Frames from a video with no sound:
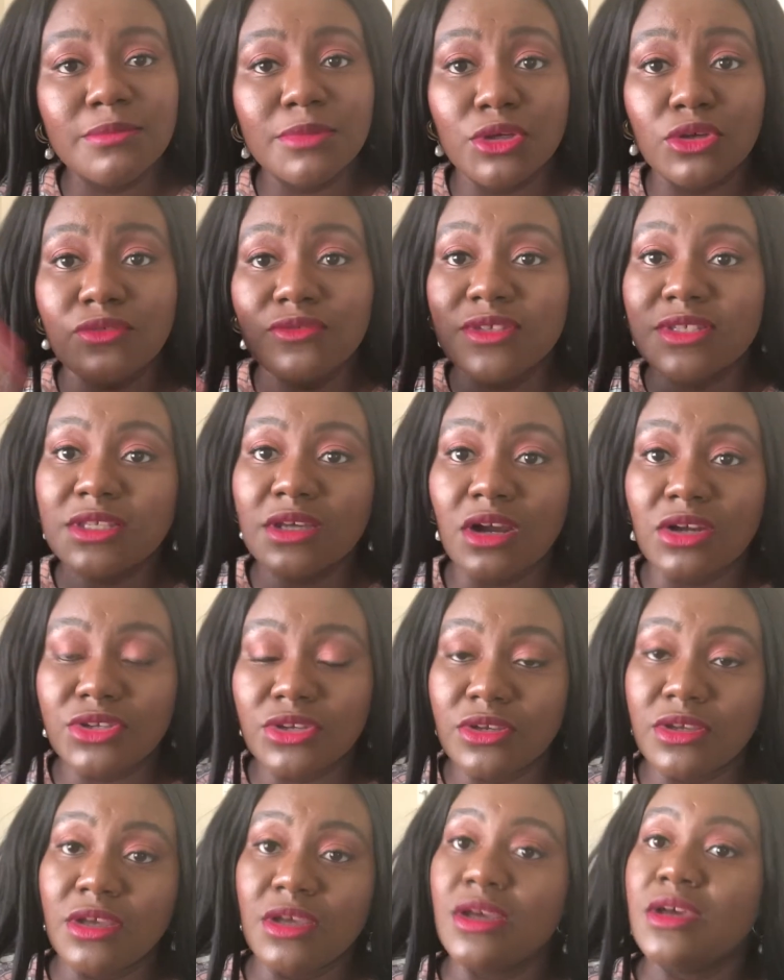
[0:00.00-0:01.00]
because these are
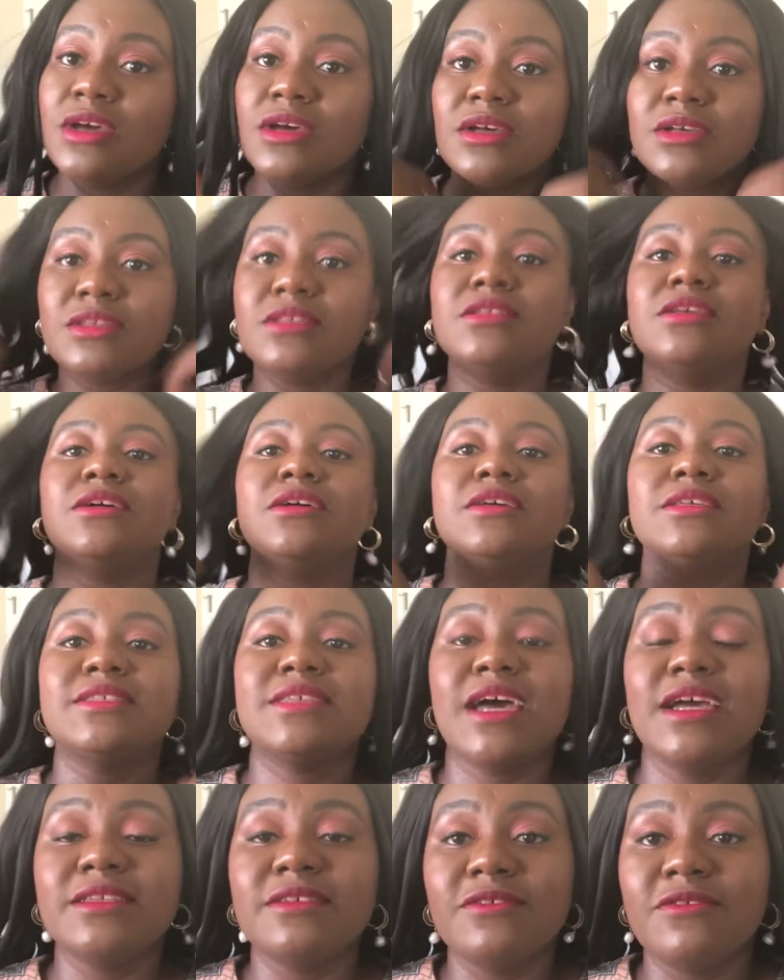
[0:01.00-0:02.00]
the
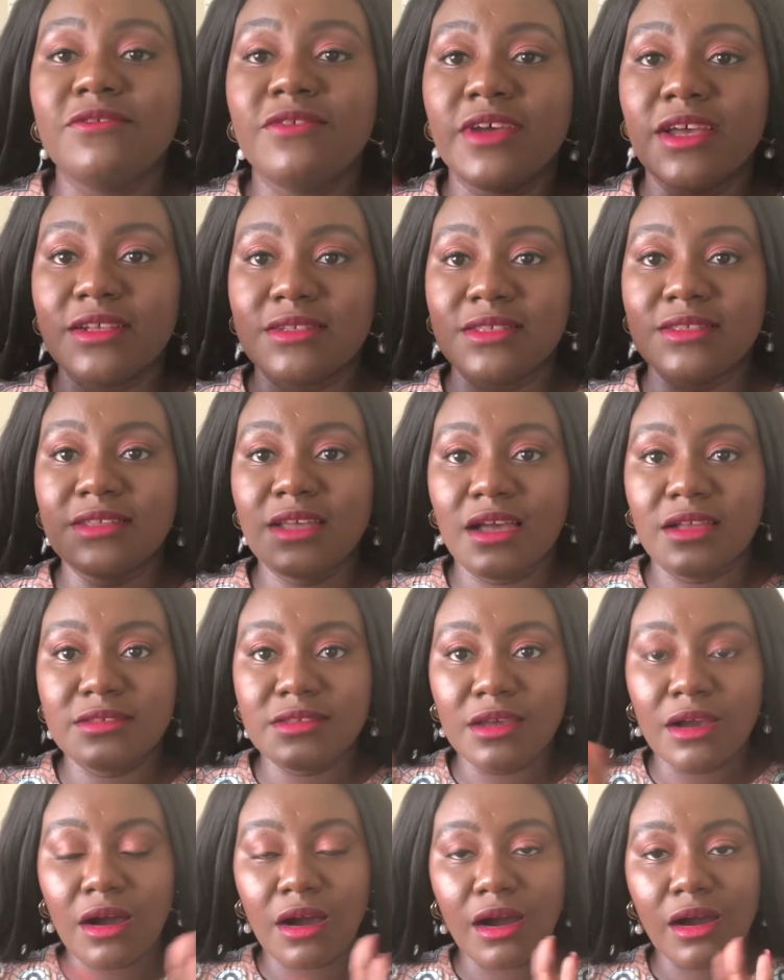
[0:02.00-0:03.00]
side effects
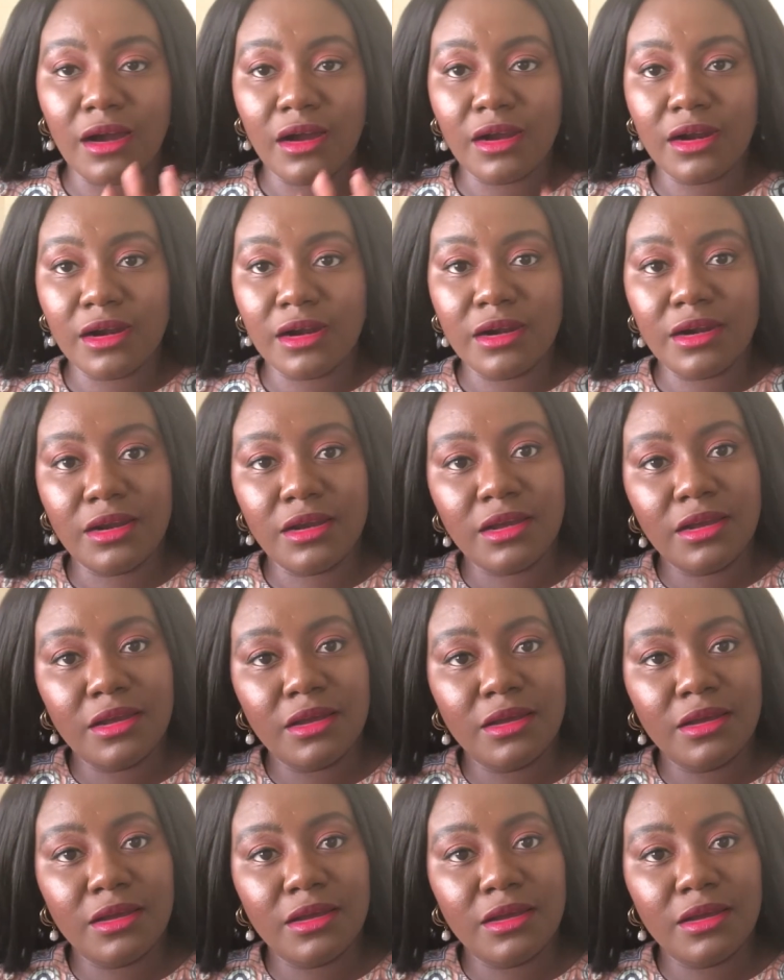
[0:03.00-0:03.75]
that are